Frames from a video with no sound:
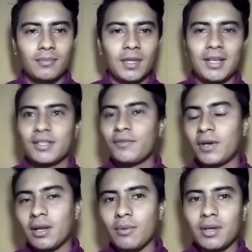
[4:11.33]
as a
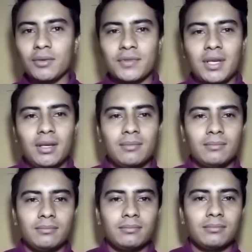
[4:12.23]
funny way of
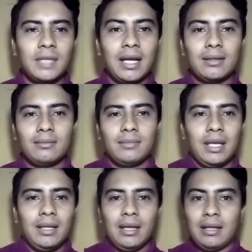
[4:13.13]
saying that
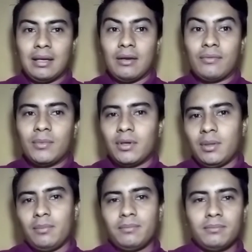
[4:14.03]
he didn't have enough
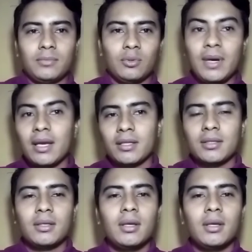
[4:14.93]
money to buy it.